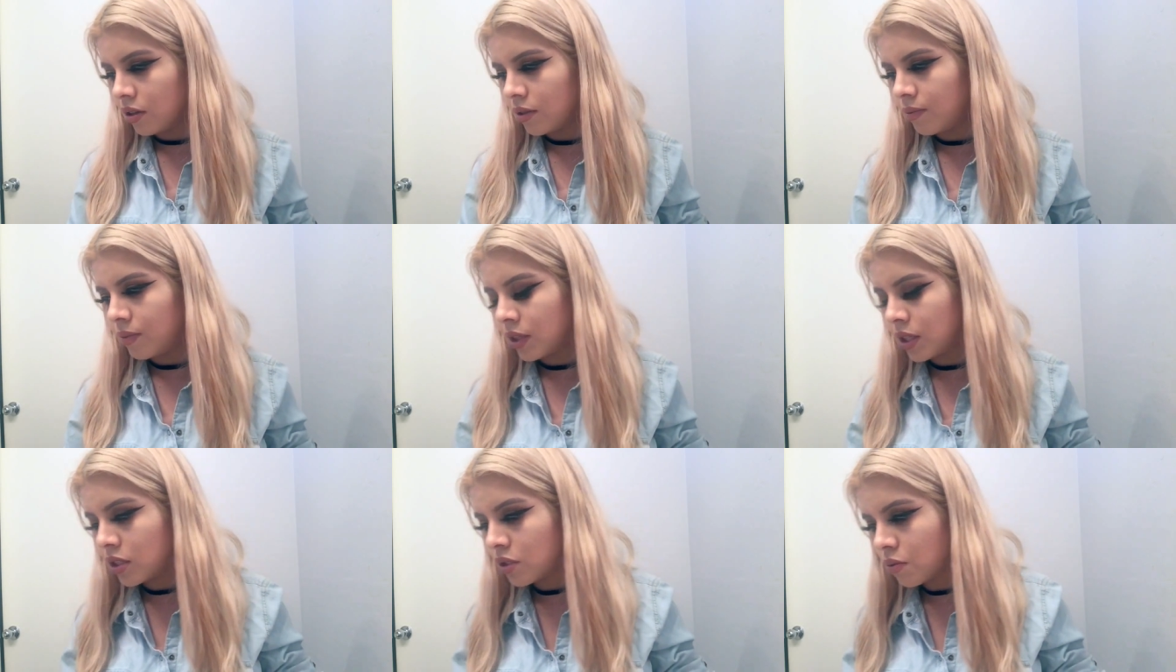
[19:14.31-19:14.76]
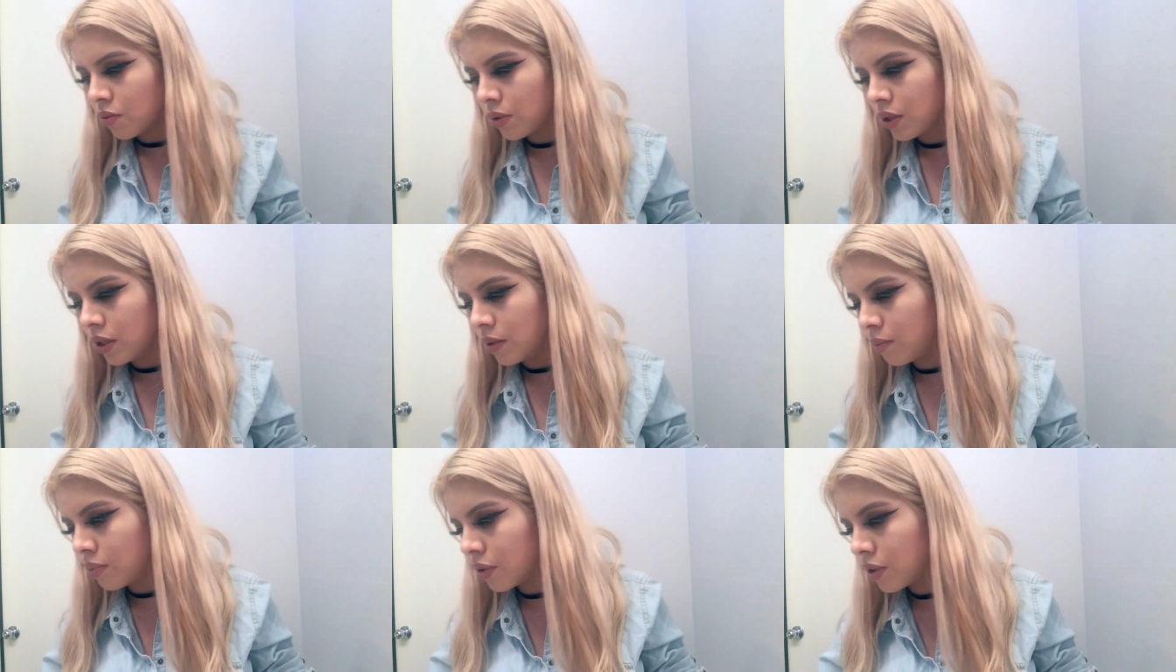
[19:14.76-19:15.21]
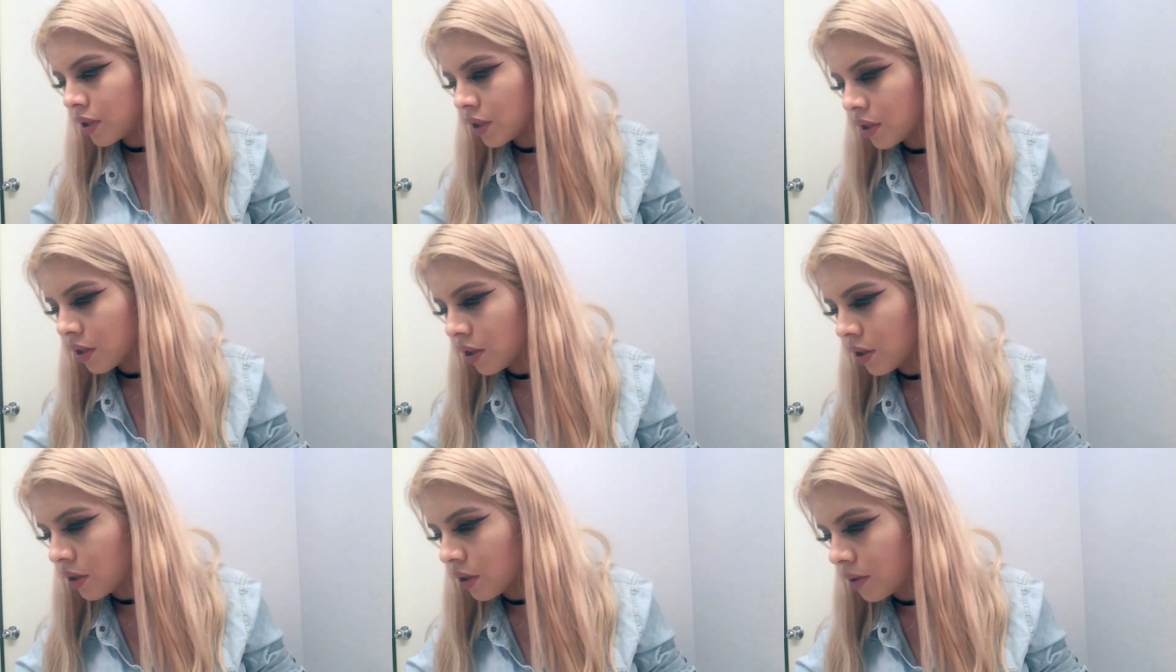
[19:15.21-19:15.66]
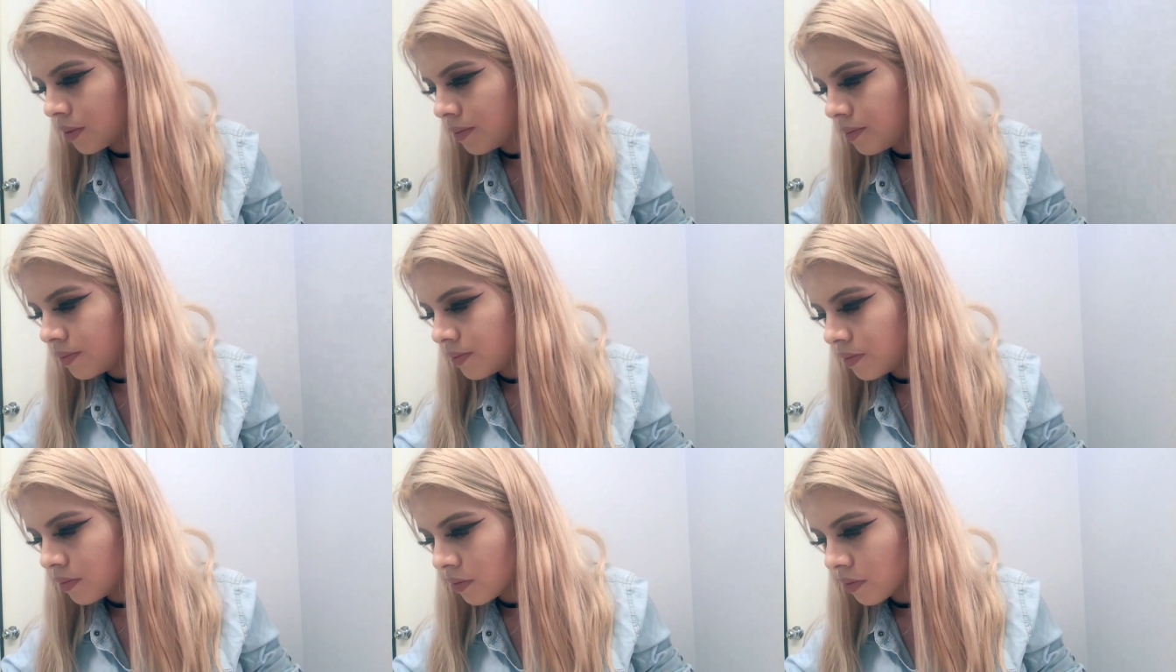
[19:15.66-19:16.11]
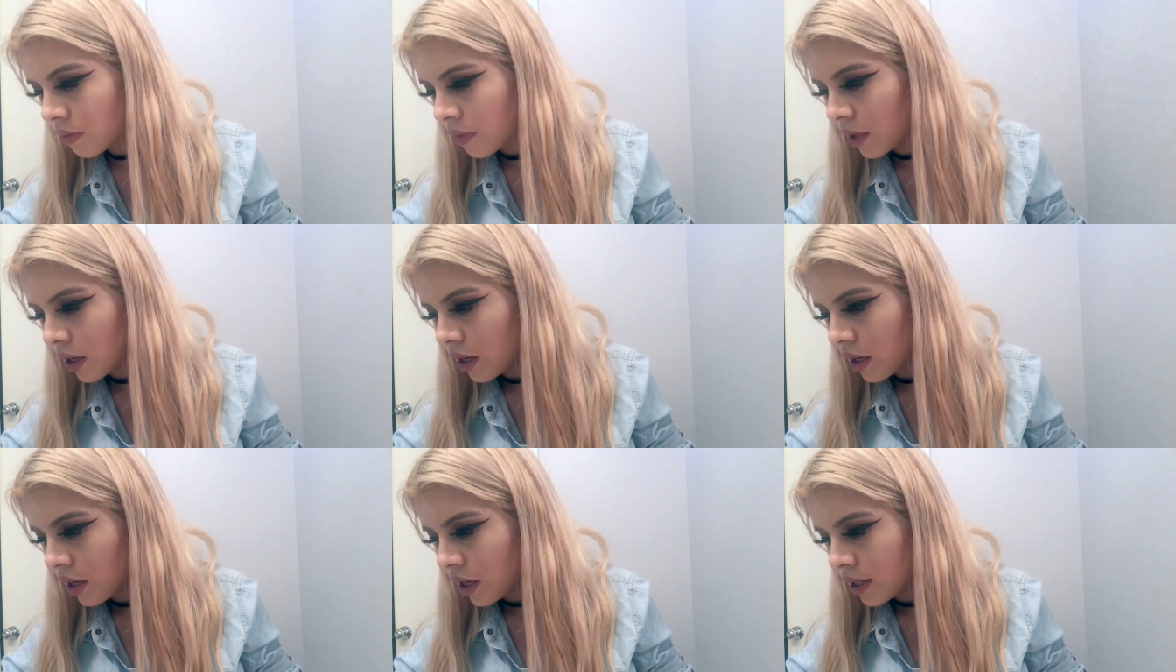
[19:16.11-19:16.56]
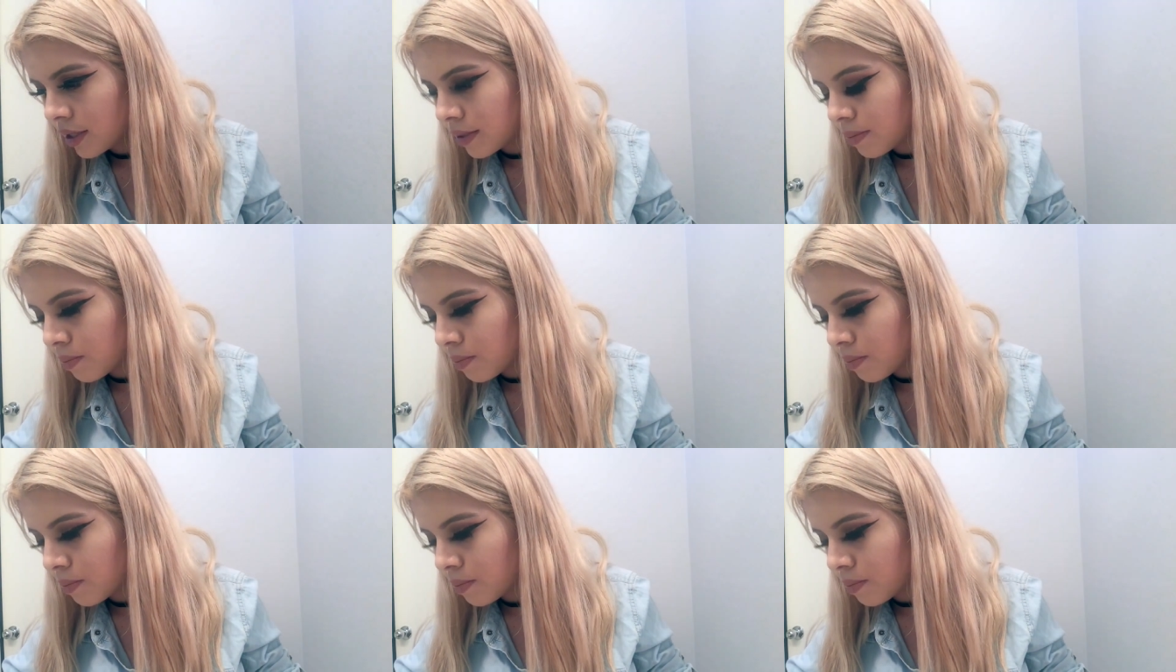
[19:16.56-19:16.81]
And it's a really pretty color. It's